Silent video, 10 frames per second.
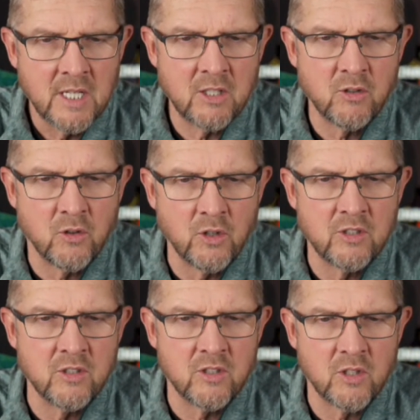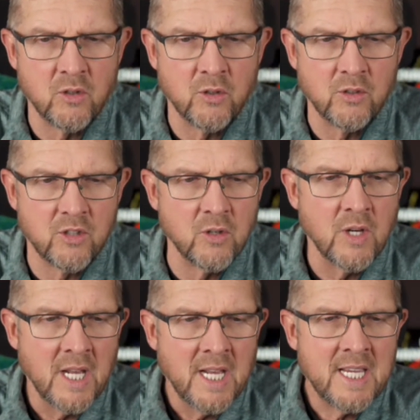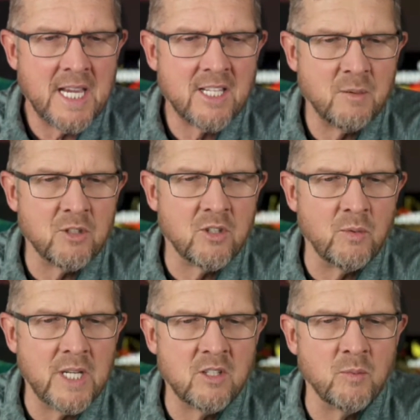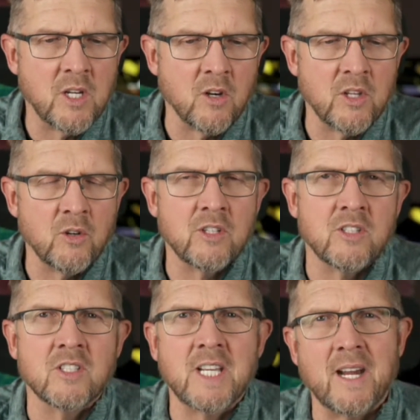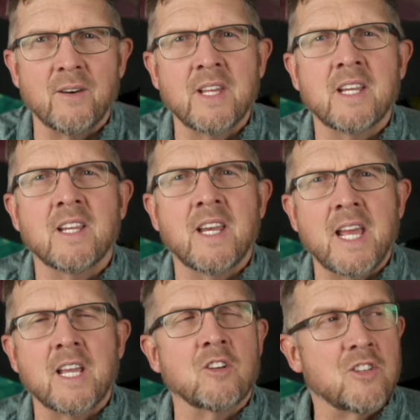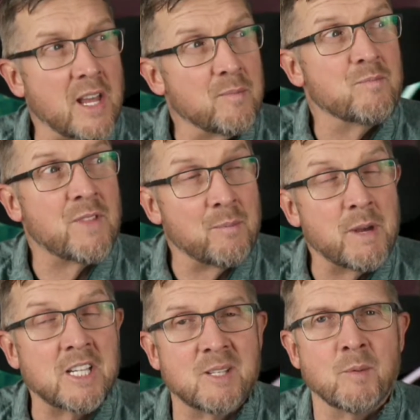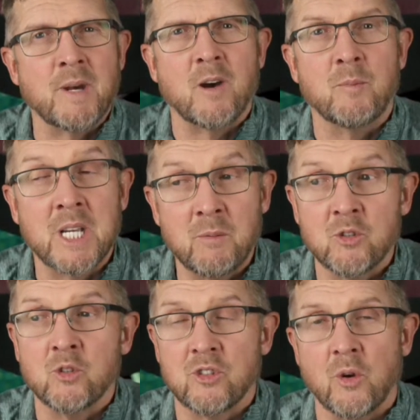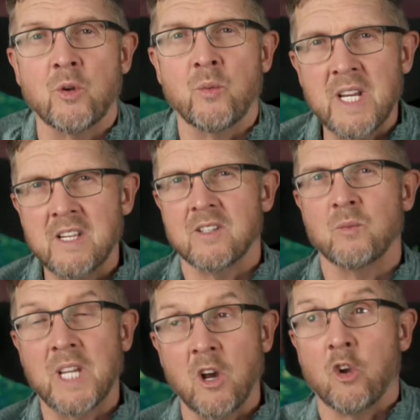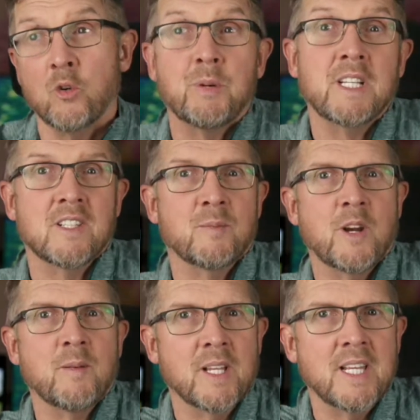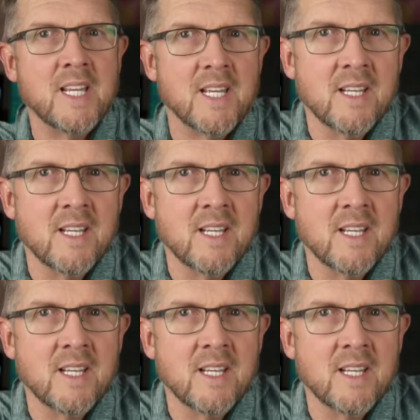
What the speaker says: He took Oysons to court and sued. Yes, he was the reason we got the Oysons out at the end of the day because they messed him about, but he was also the reason we got up into the Premier League.